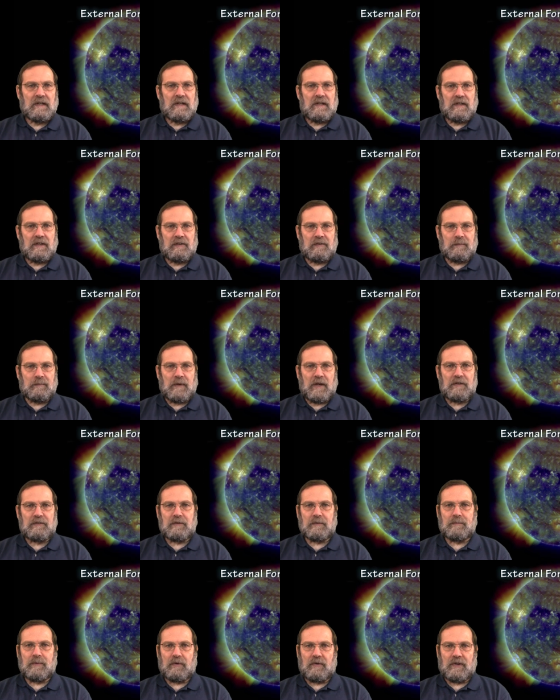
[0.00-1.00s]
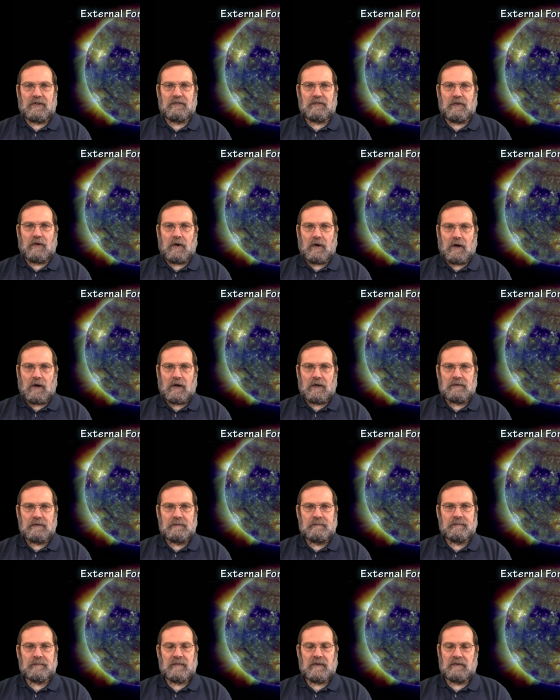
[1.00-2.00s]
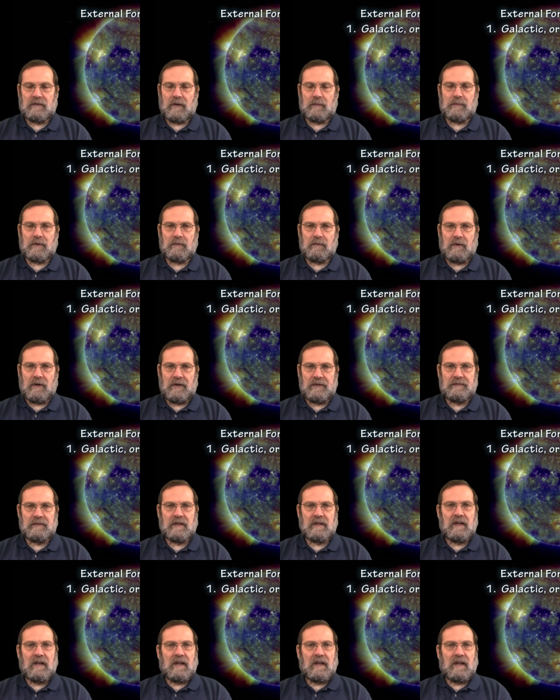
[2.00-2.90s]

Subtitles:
Its major points are, number one,